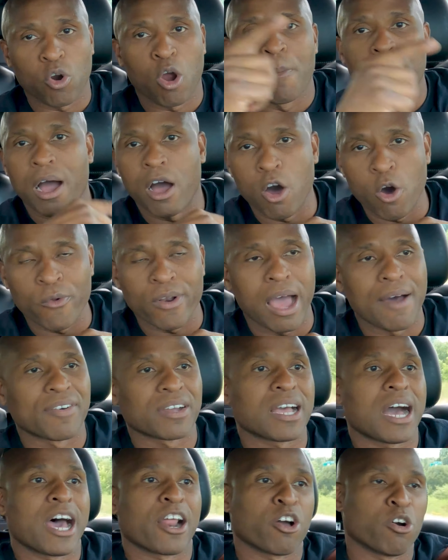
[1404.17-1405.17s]
grow my own
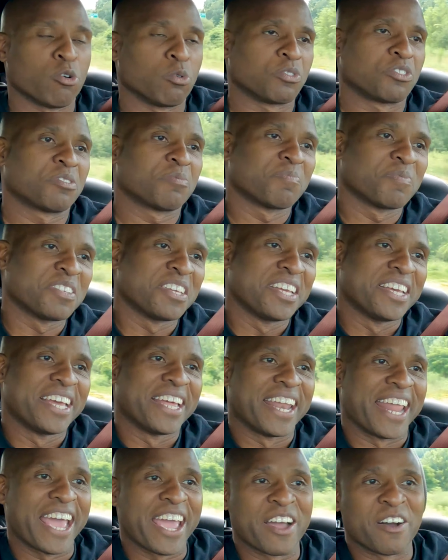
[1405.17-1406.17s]
avocados.
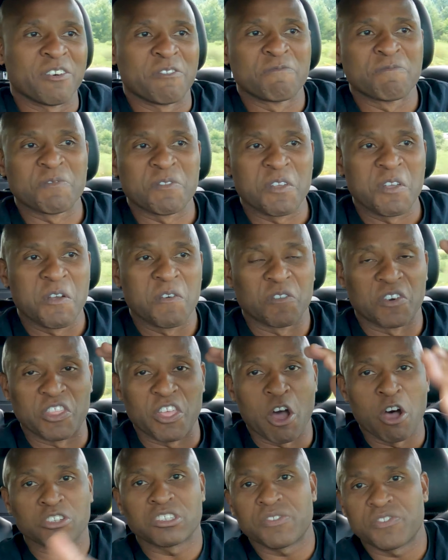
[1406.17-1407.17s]
Bam. For
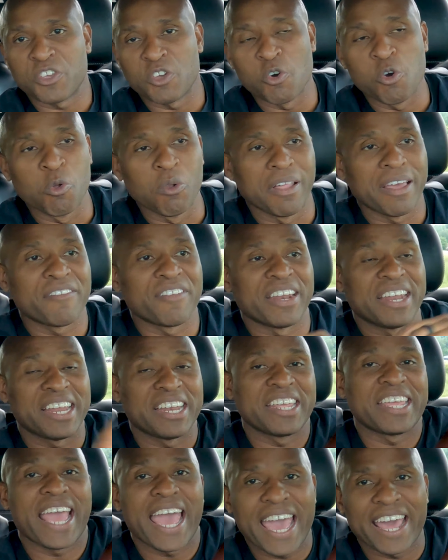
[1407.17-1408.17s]
those of you who live in
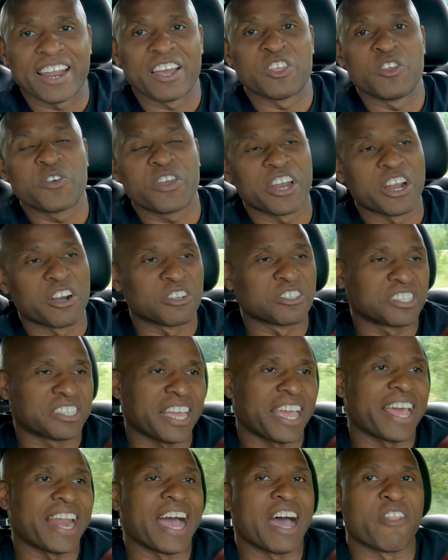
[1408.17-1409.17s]
Indiana, you can
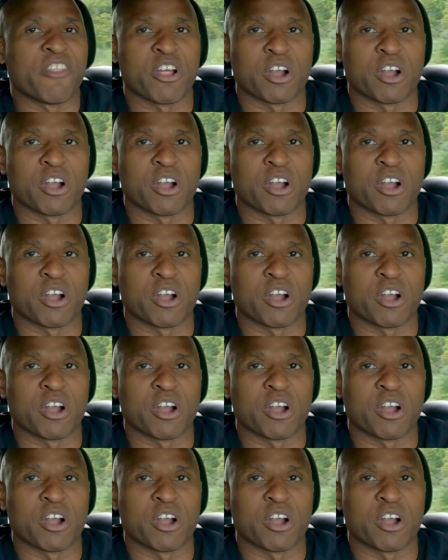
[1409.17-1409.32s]
understand how